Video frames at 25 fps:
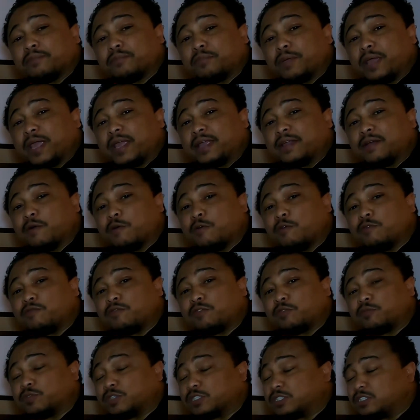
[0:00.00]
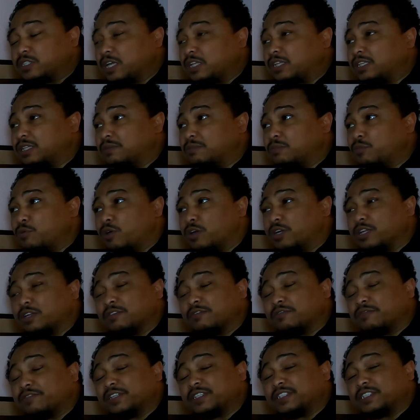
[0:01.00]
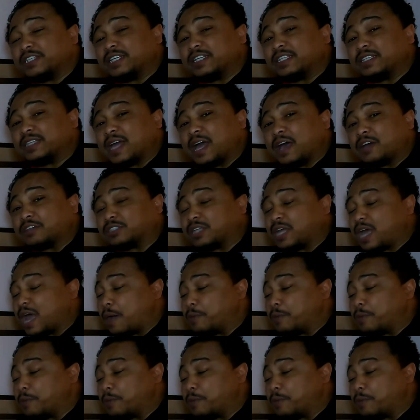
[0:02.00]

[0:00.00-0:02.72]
paid over was nothing more than the $15,000